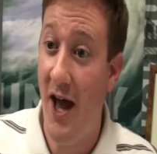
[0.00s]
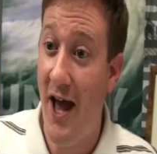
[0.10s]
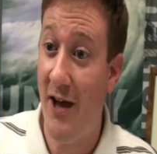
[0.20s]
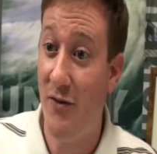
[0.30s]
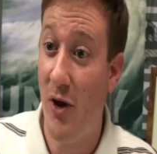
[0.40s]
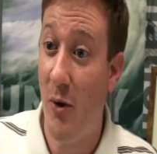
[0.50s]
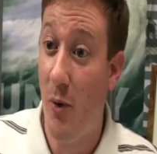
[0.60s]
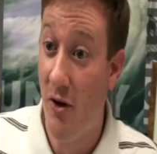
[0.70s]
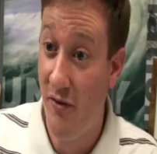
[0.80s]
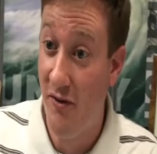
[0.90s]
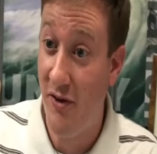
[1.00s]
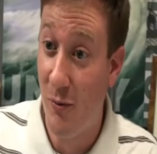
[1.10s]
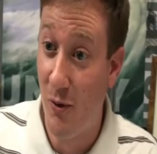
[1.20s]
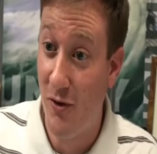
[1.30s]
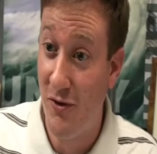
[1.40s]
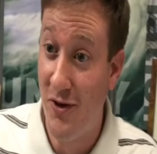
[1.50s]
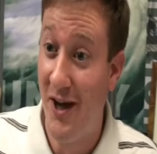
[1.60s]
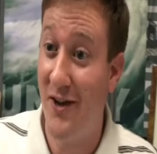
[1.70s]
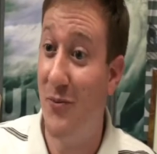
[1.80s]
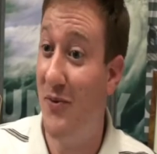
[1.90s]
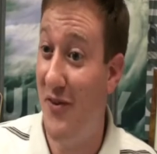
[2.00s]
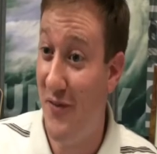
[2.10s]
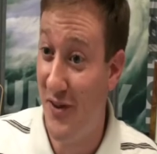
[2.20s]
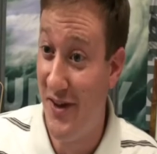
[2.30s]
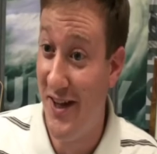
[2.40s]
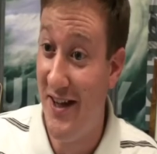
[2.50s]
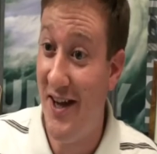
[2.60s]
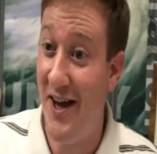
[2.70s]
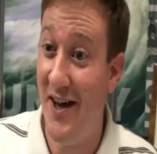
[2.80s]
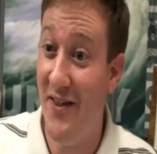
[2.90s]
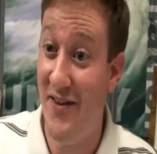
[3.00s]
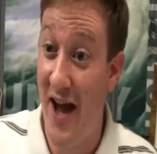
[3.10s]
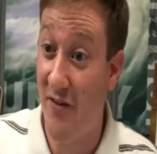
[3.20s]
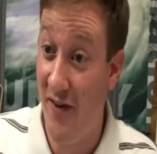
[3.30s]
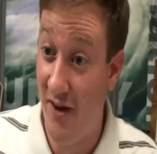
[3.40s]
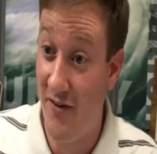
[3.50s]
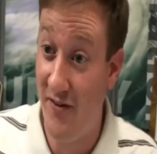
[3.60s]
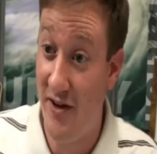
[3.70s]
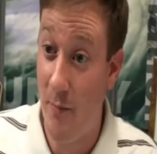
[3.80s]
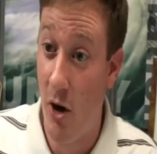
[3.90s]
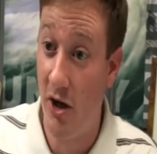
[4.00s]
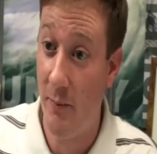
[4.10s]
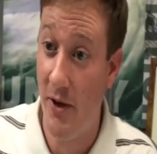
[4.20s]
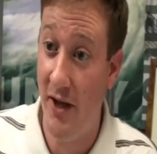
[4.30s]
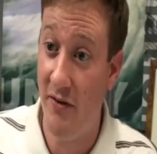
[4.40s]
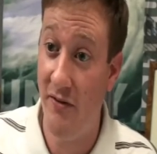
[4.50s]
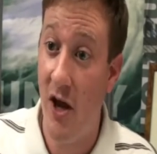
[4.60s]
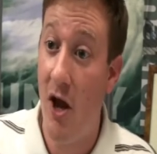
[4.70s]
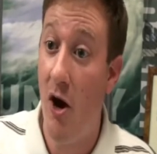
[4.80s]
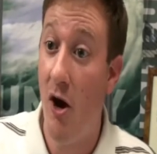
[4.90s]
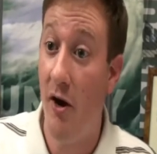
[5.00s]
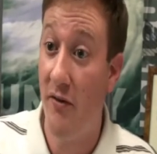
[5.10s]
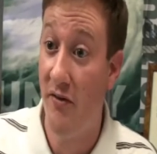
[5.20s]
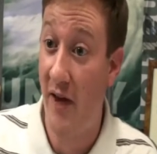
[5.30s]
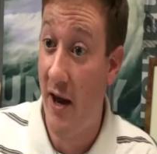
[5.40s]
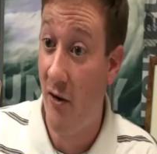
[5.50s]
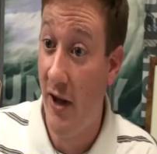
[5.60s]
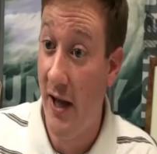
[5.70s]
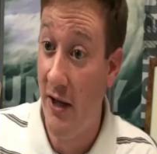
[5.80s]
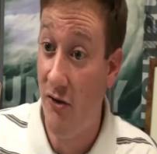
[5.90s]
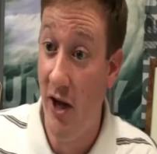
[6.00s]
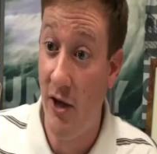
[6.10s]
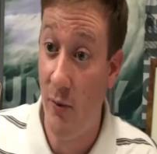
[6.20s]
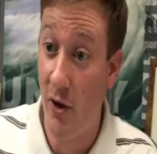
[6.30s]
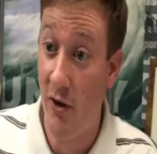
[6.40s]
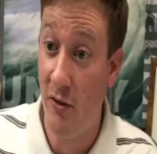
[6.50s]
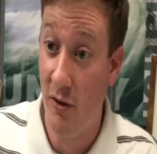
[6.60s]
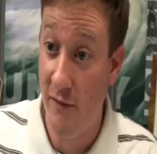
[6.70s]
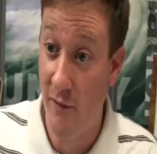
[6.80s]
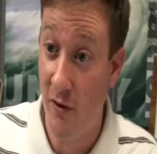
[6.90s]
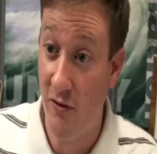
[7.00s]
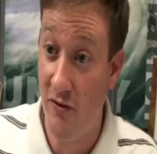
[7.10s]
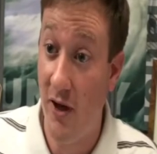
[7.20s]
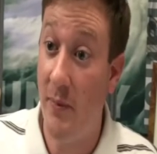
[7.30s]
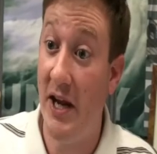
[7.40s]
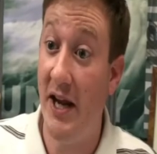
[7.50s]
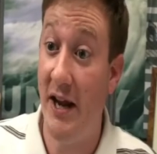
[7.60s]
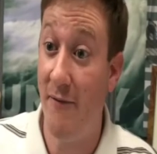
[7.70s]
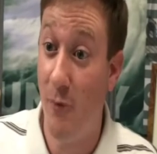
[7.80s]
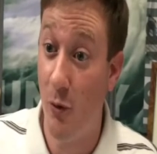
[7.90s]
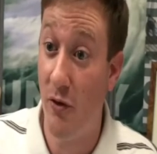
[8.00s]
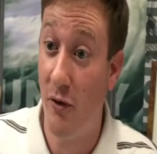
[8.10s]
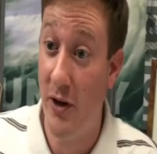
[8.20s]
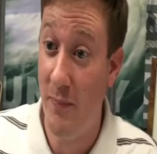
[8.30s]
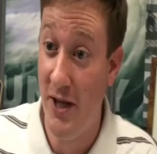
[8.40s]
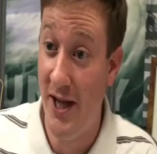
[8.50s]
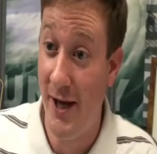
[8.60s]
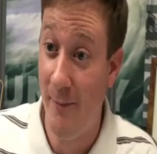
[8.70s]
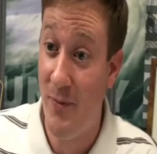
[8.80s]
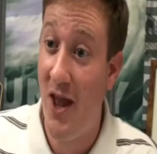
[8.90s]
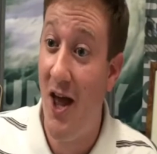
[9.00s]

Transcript: at Walt Disney World, specifically the Downtown Disney Marketplace on Saturday, January 31st, beginning at 4:30 p.m.